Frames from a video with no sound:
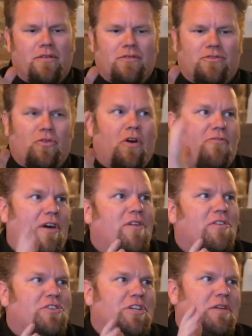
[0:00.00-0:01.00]
So I
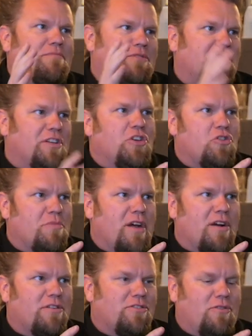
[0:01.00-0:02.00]
found the Jeep. It's in Yuma,
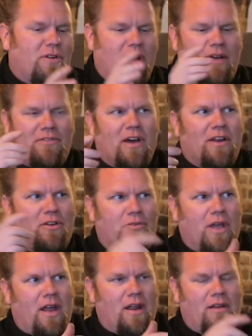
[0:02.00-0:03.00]
Arizona. I've got to go
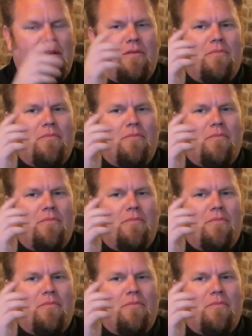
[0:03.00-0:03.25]
get it.